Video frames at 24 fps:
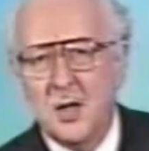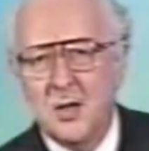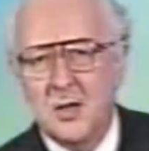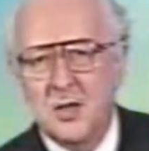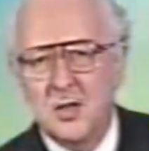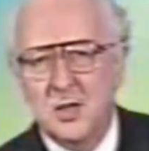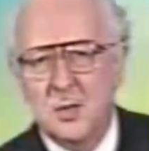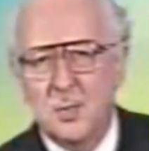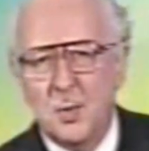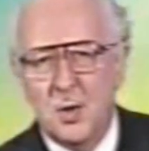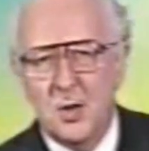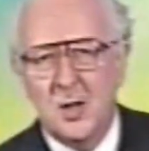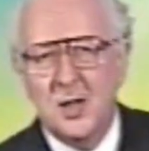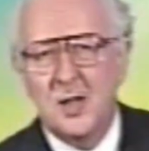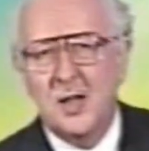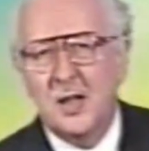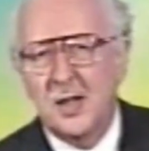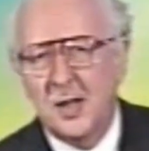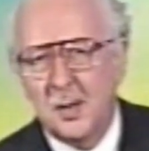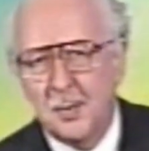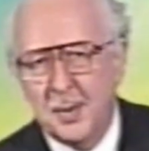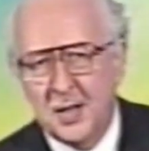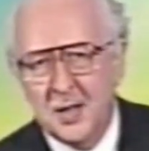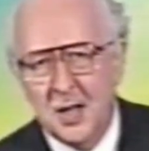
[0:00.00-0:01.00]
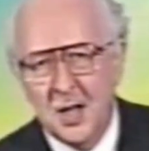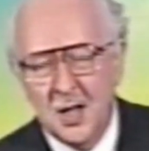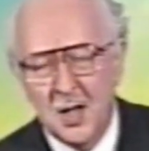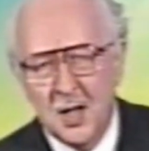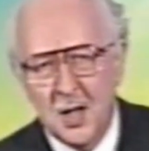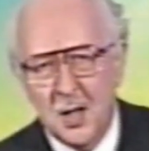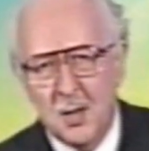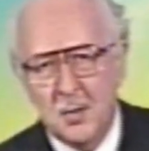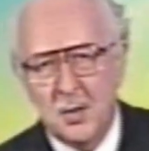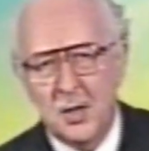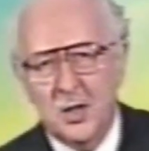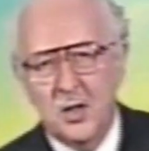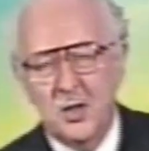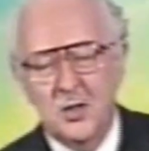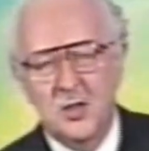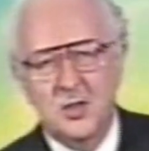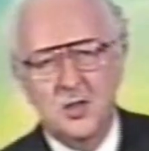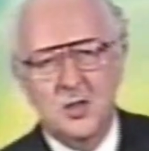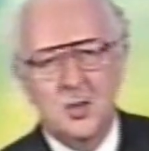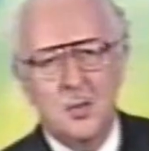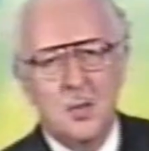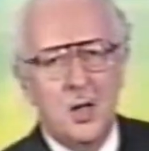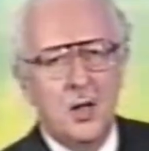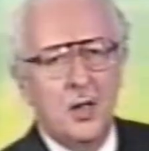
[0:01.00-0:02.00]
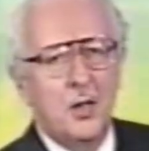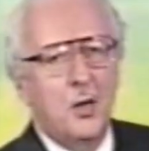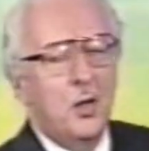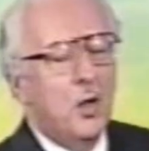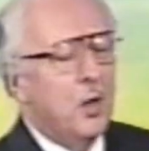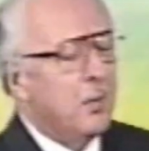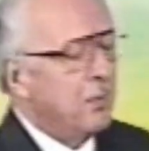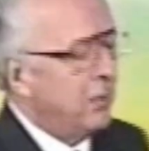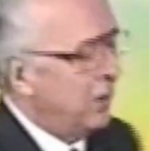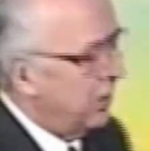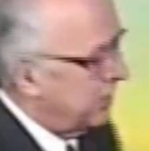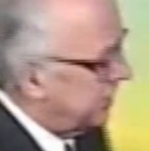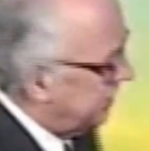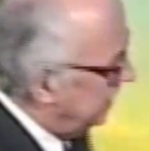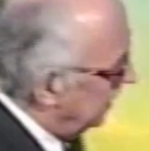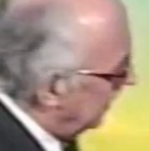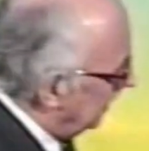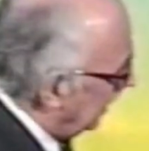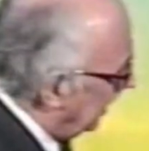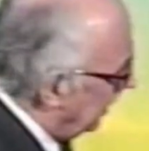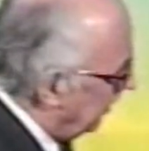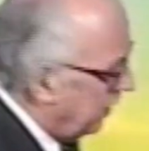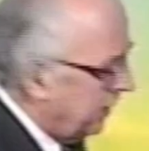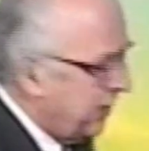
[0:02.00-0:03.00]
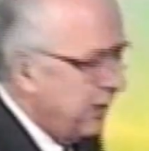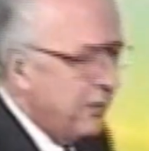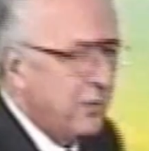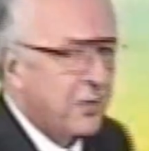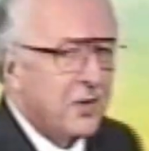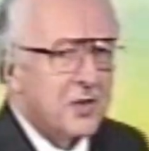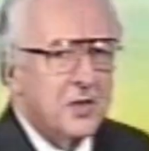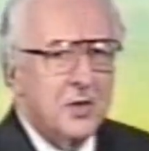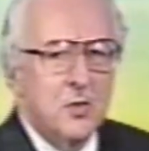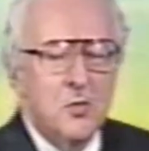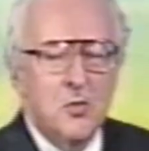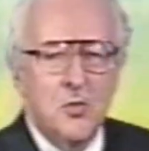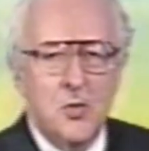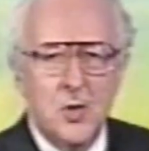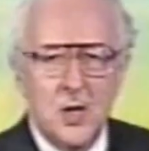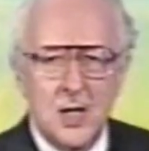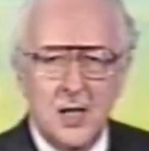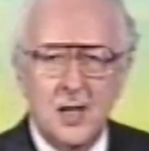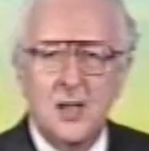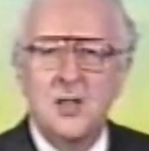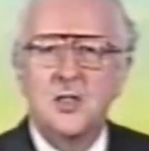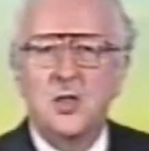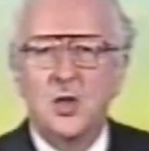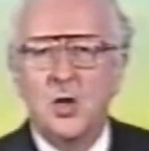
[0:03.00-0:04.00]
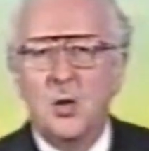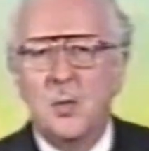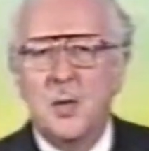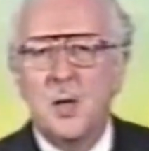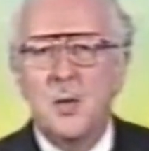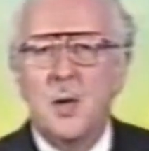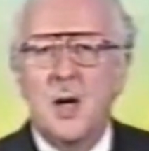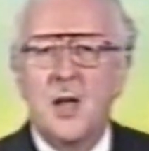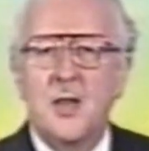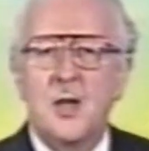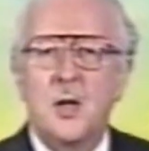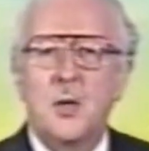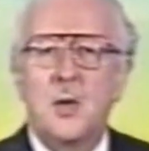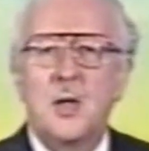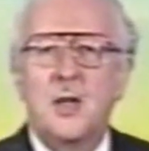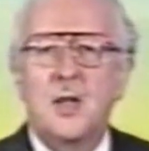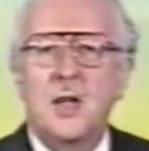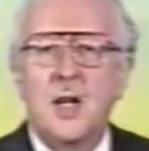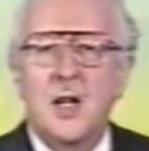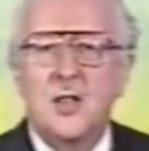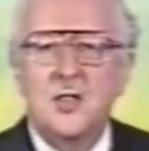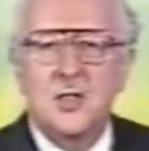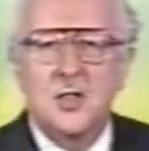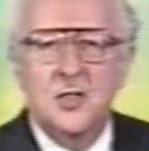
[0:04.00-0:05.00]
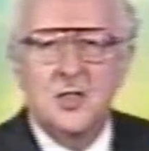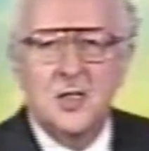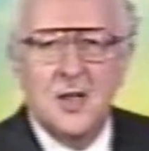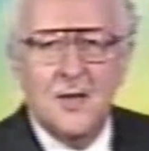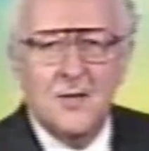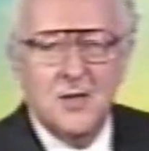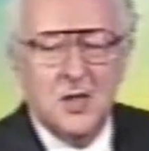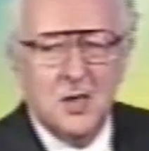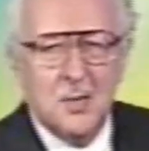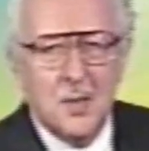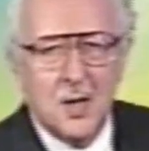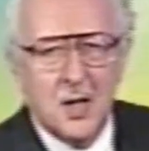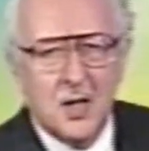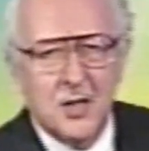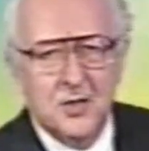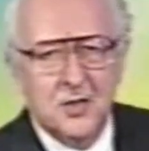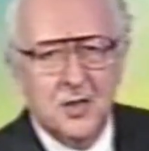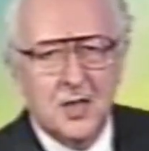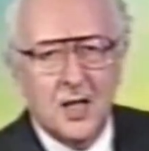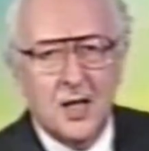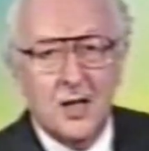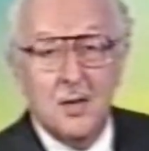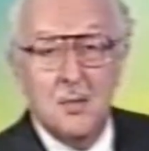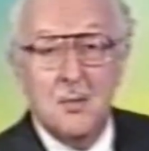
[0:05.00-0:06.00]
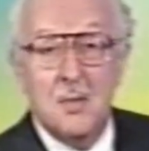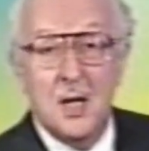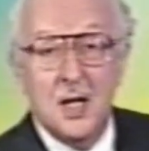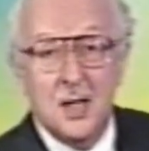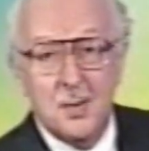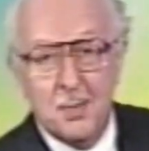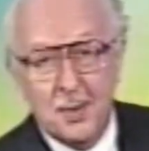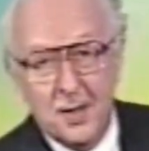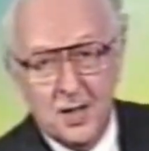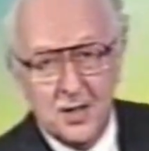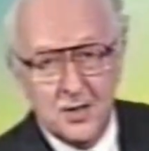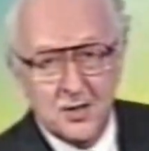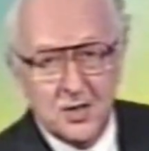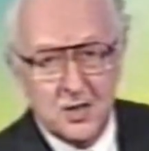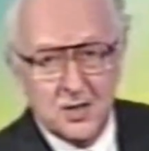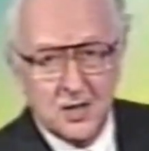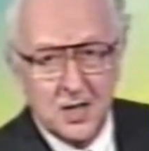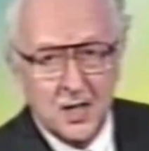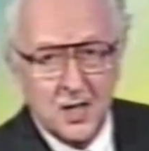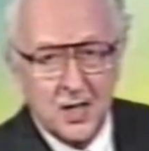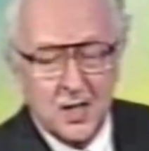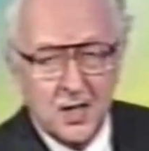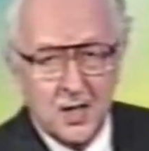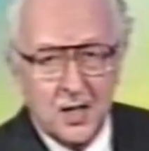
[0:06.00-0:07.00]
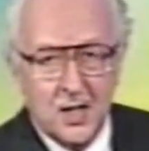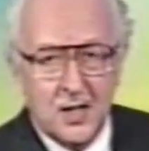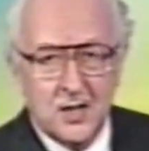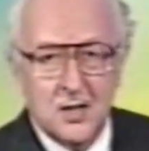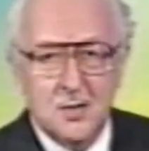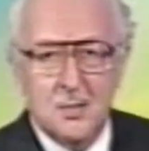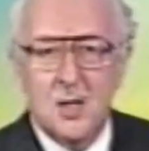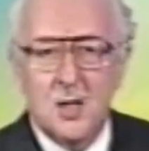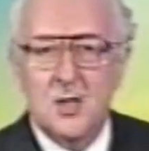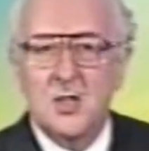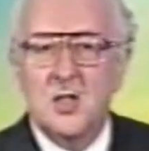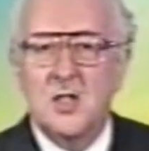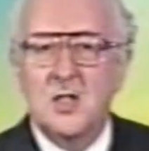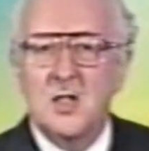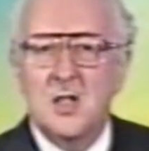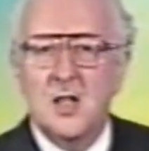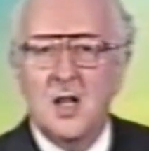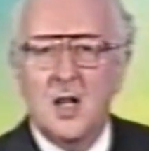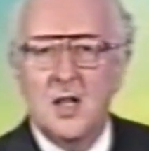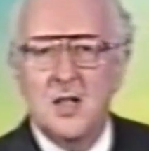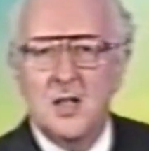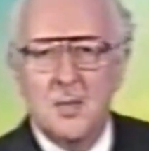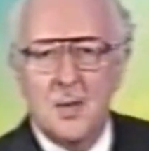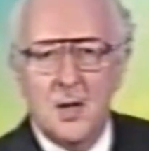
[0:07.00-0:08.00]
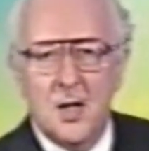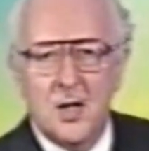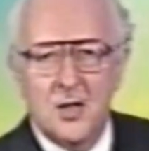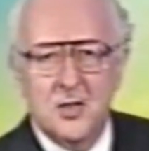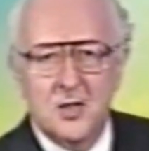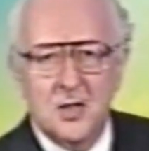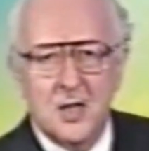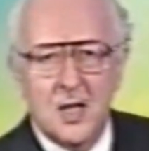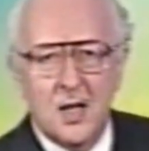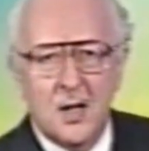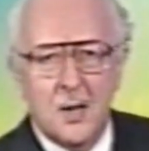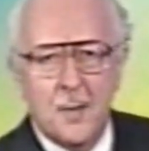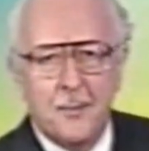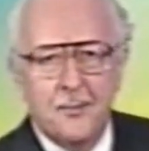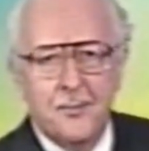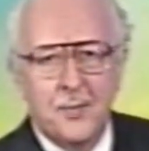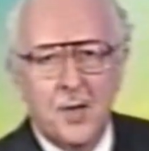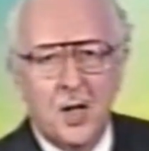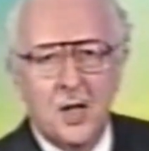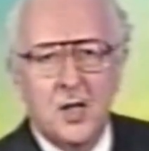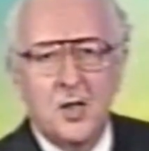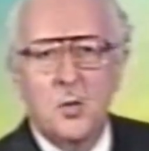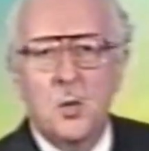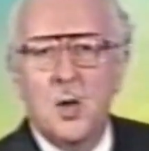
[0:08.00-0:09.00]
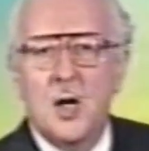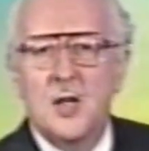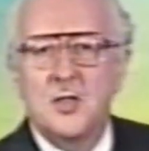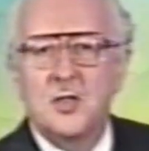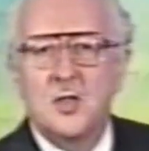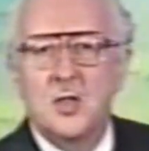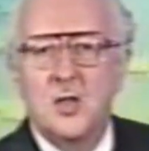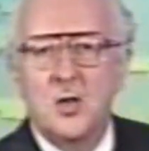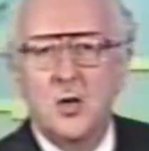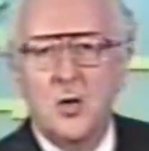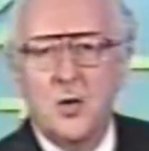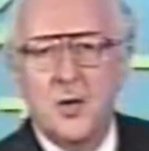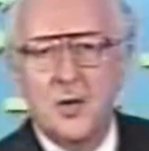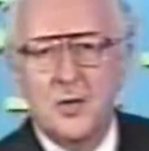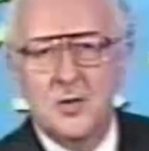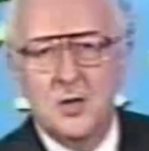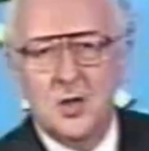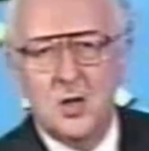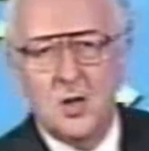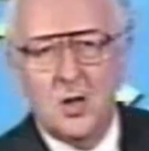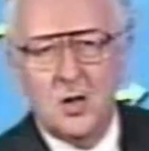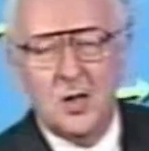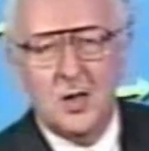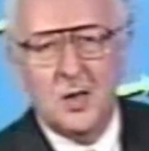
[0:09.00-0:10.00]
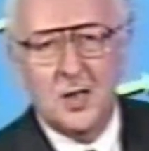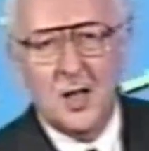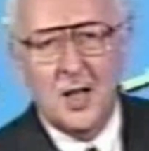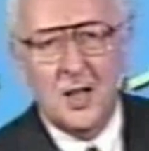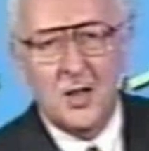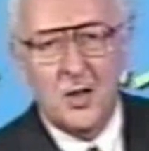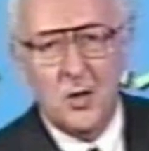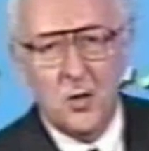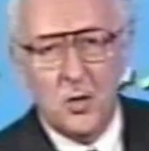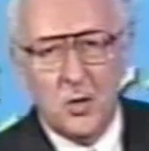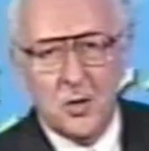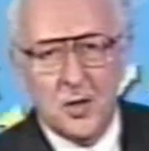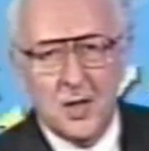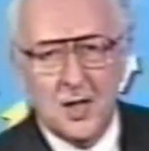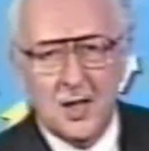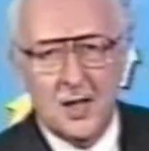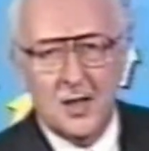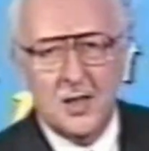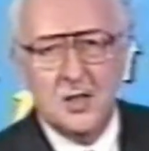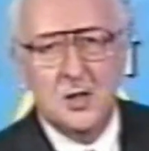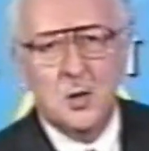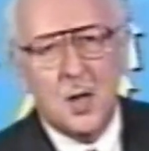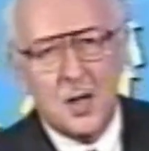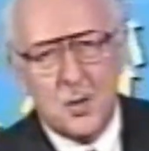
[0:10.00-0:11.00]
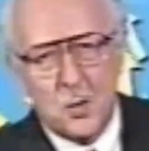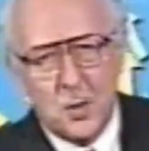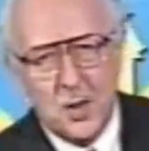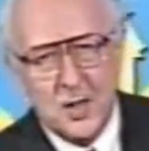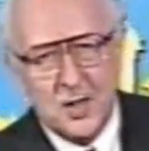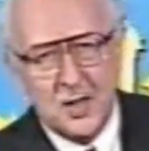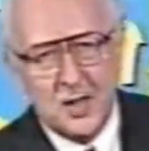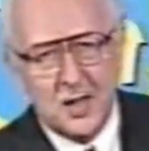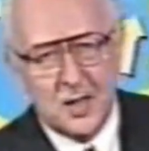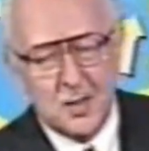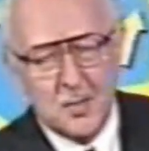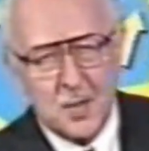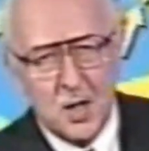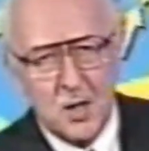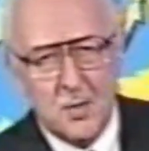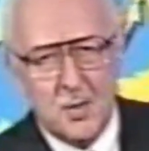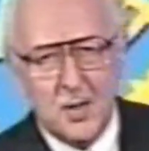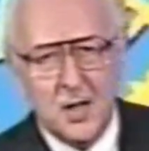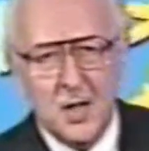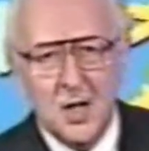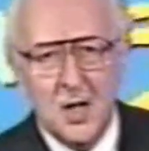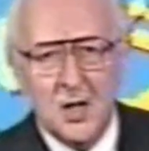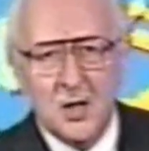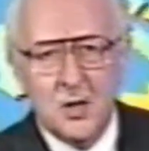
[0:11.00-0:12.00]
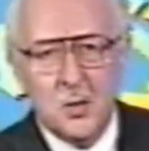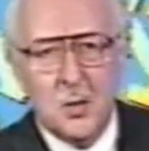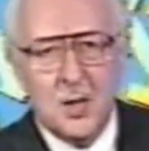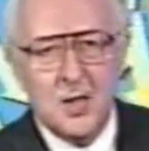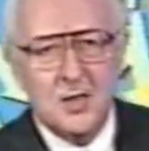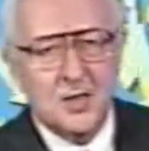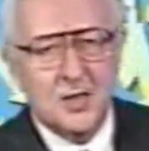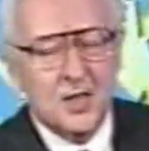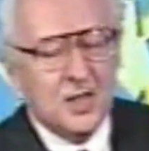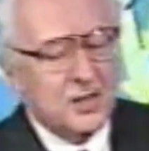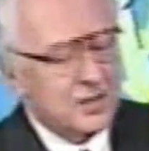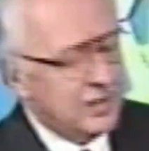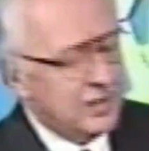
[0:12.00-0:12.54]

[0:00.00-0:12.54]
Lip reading: to spoil it a little bit, because tomorrow on Boxing Day we're in for some really stormy weather with gusts to 70 miles an hour in many places and as much as 90 miles an hour in the west and north of Scotland and Northern Ireland. It's quite windy at the moment. The winds ease